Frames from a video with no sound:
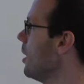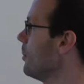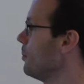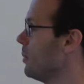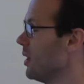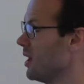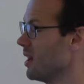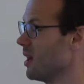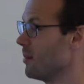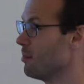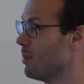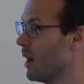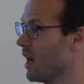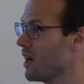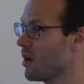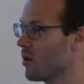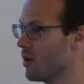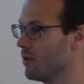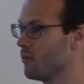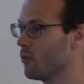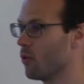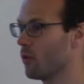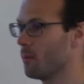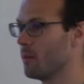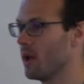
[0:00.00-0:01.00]
But a
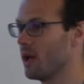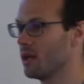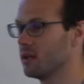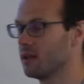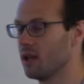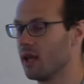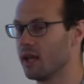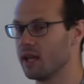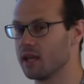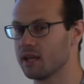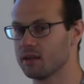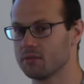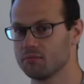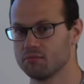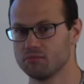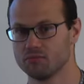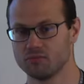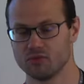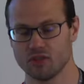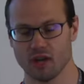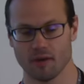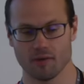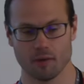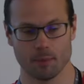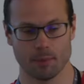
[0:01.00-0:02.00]
binary format like
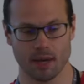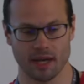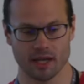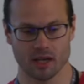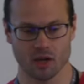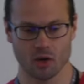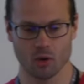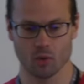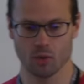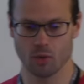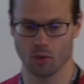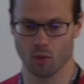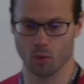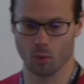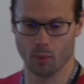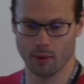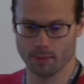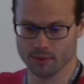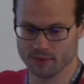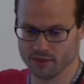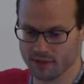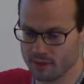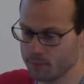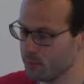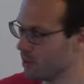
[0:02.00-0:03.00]
Java bytecode or
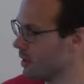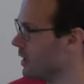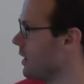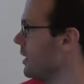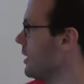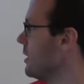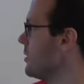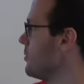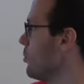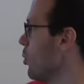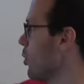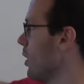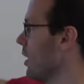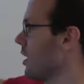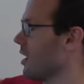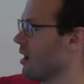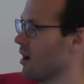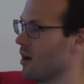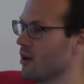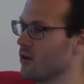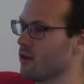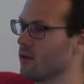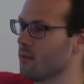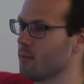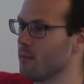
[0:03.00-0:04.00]
WebAssembly is more like
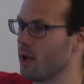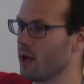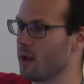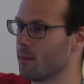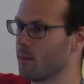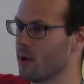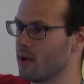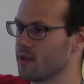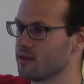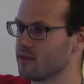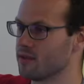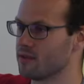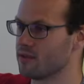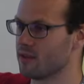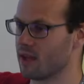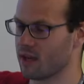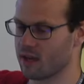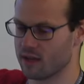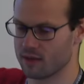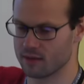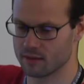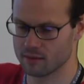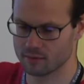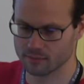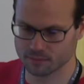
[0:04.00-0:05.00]
100 megabytes a second.